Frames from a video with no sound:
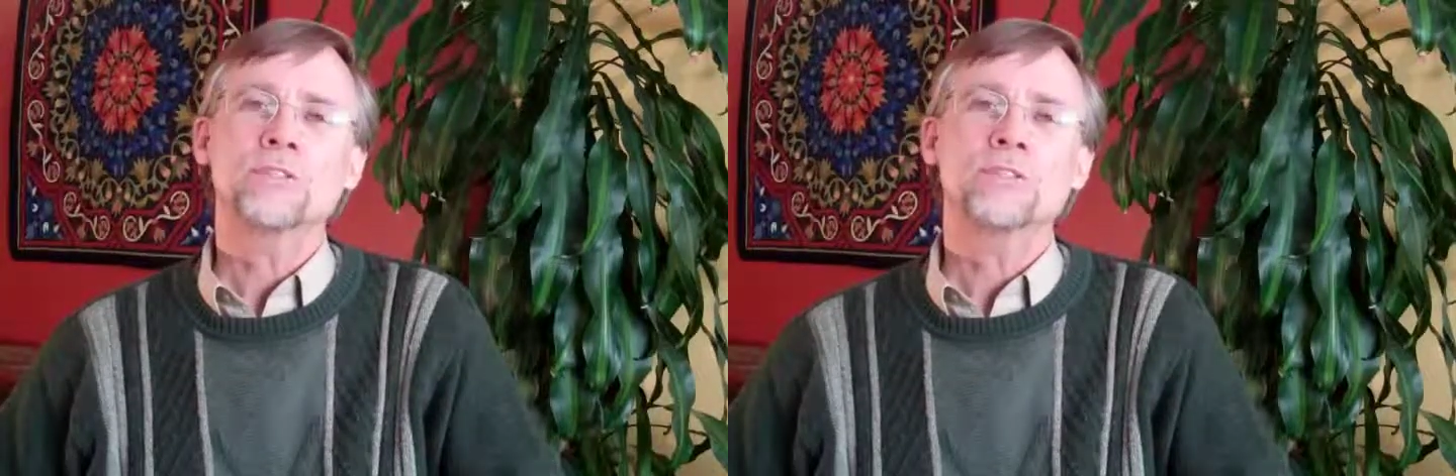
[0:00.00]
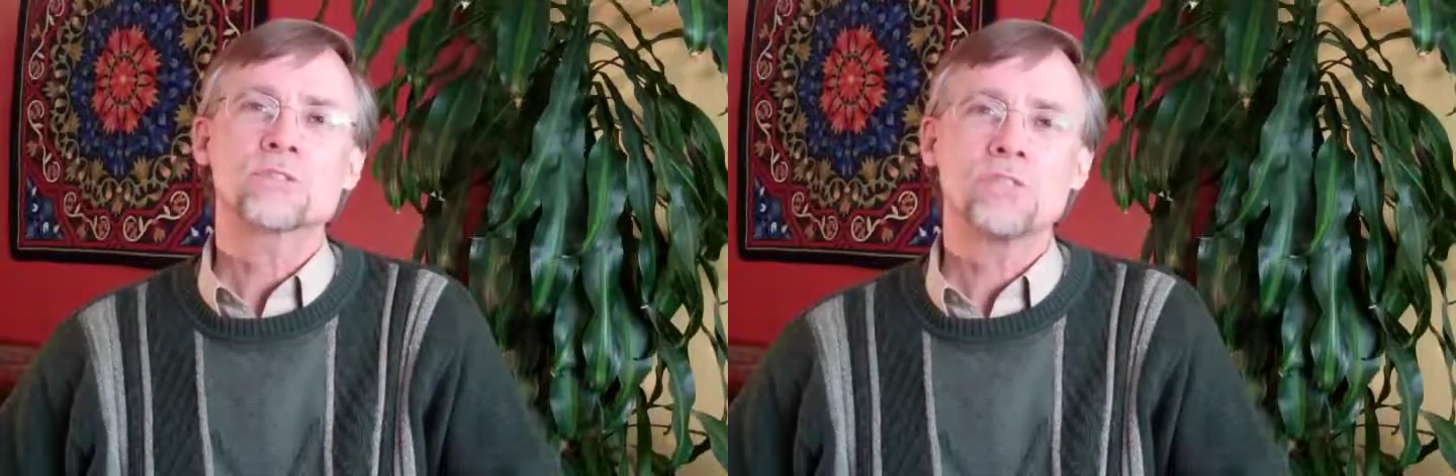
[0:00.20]

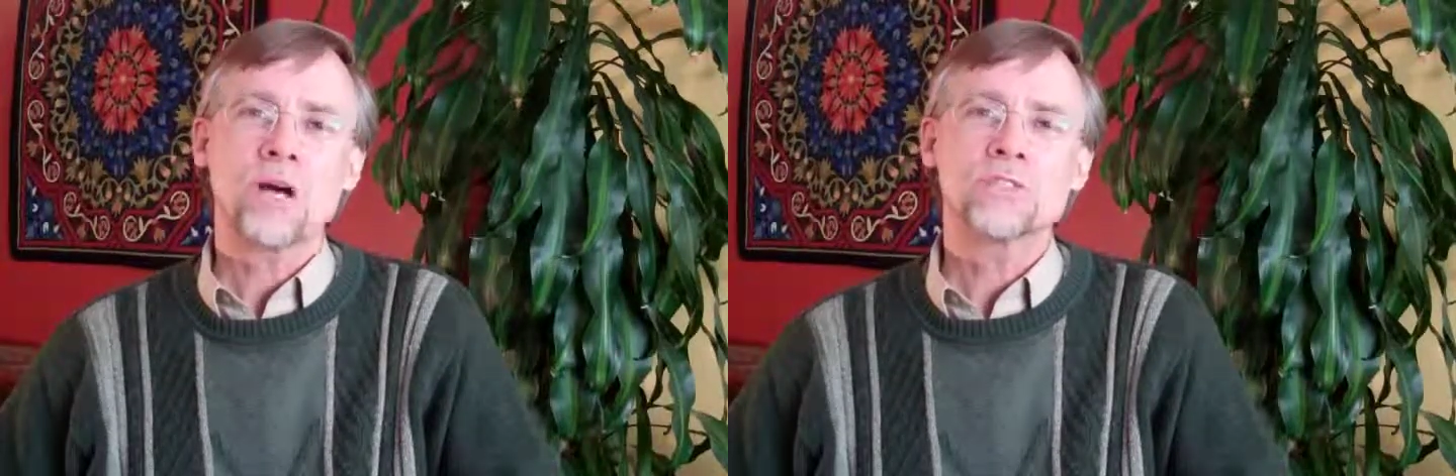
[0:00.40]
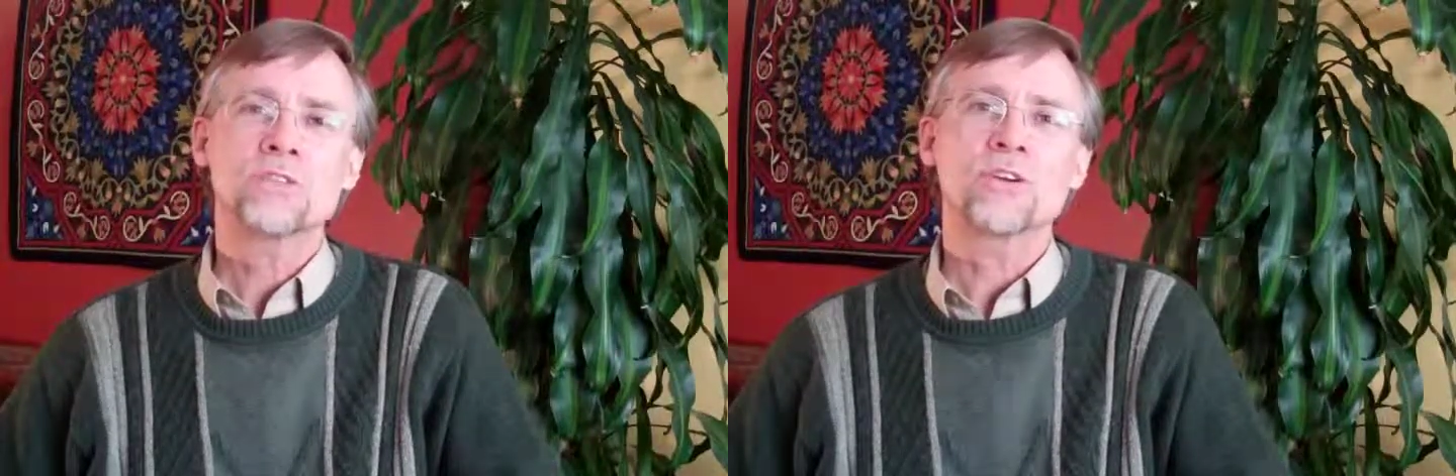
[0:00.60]
to
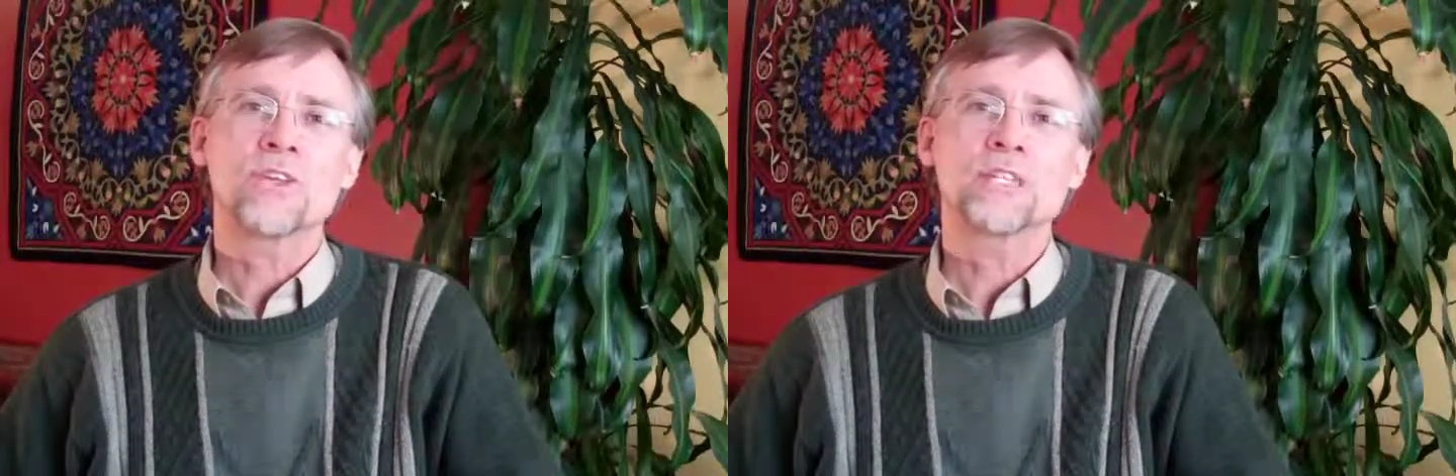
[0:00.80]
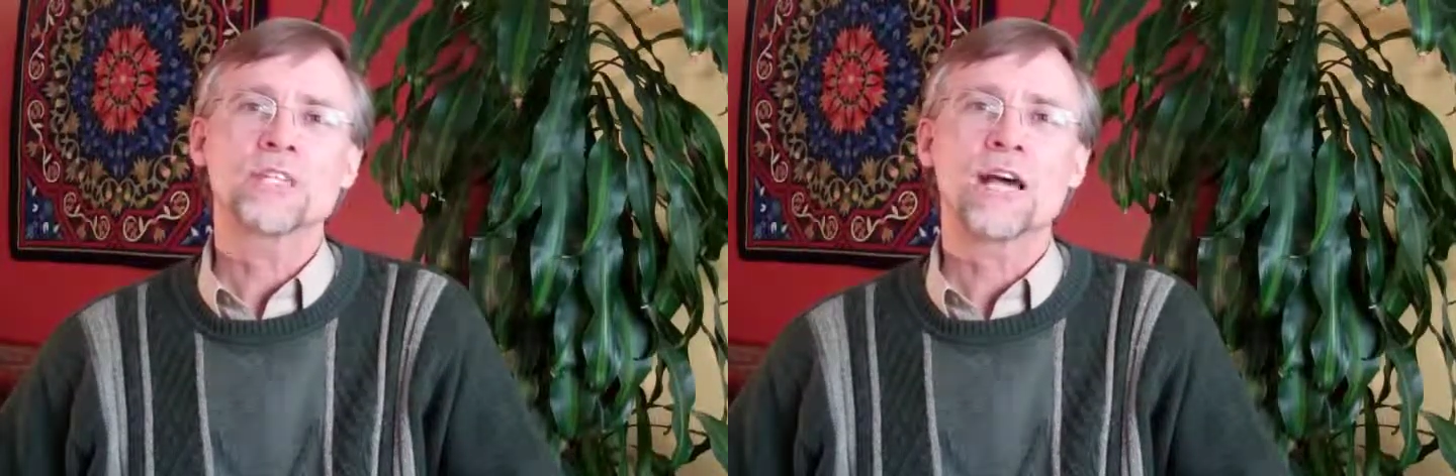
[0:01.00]
sponsor
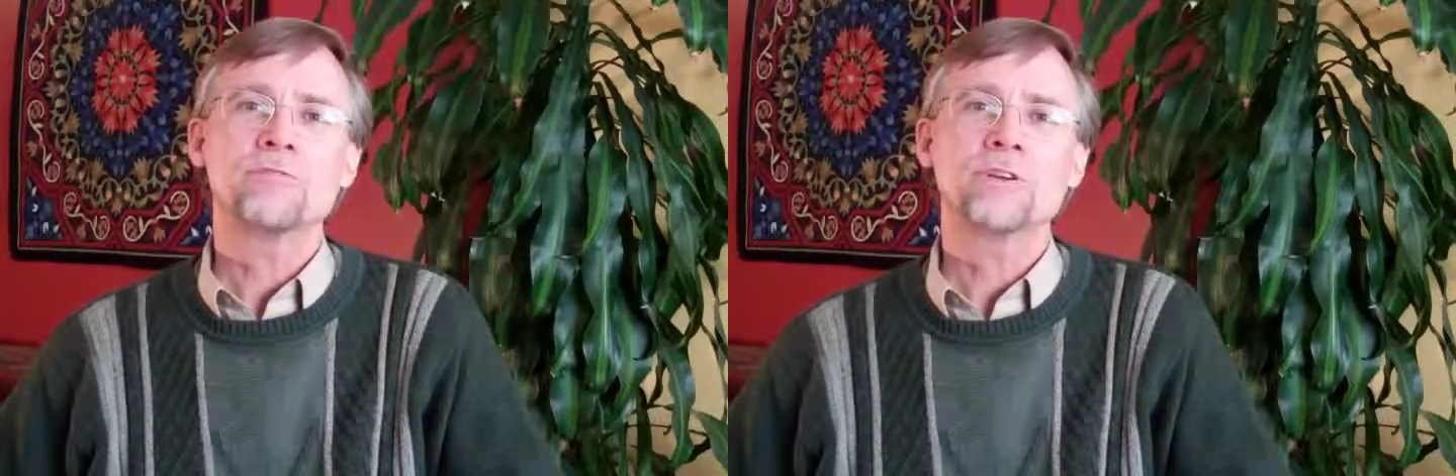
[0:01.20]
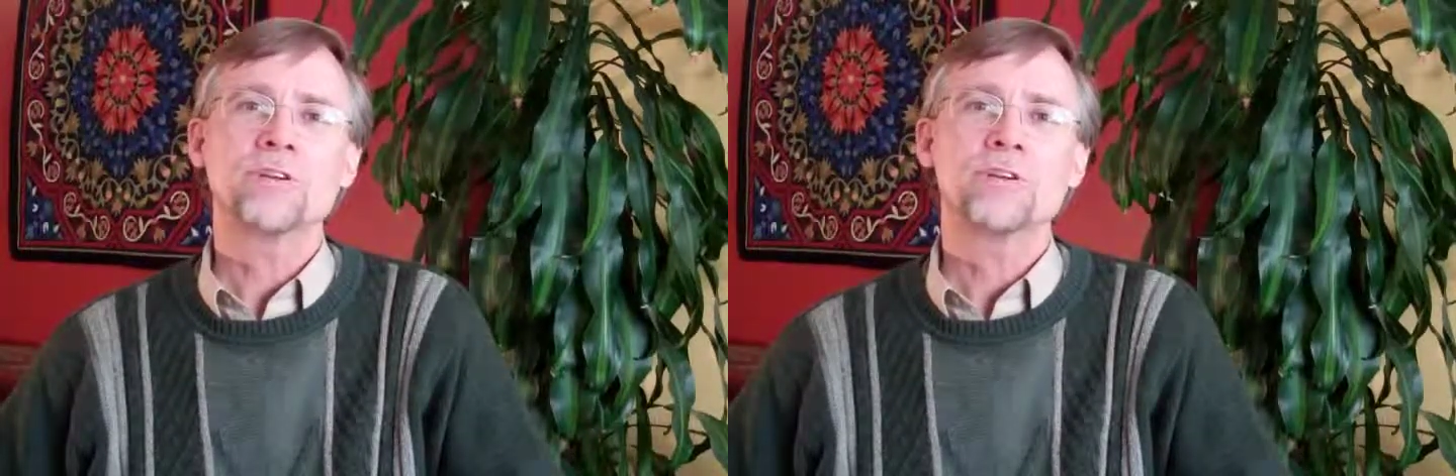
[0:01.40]
this
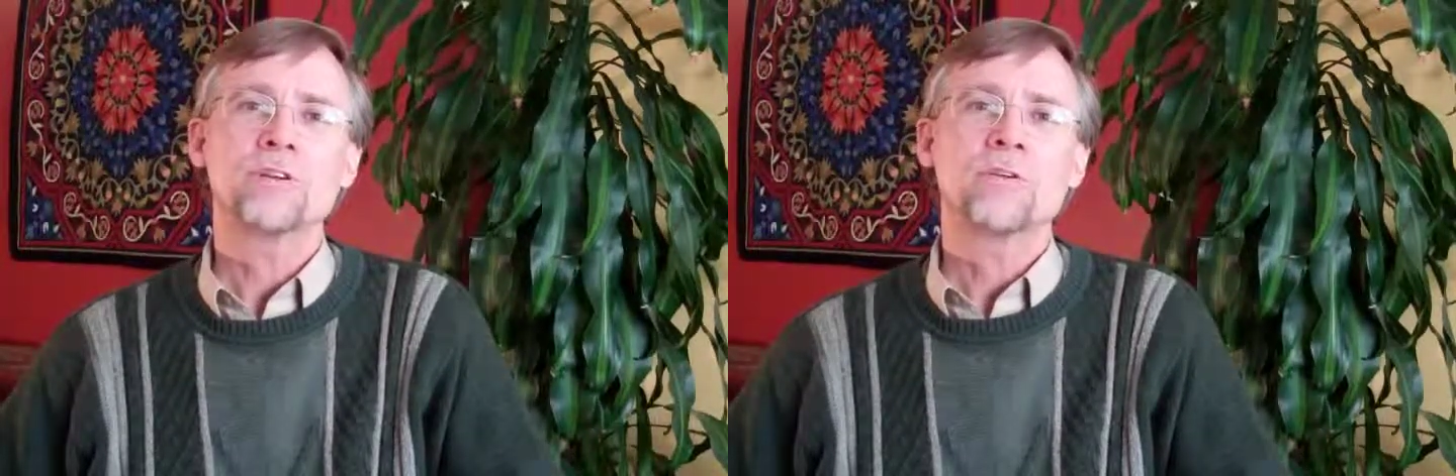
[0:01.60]
effort.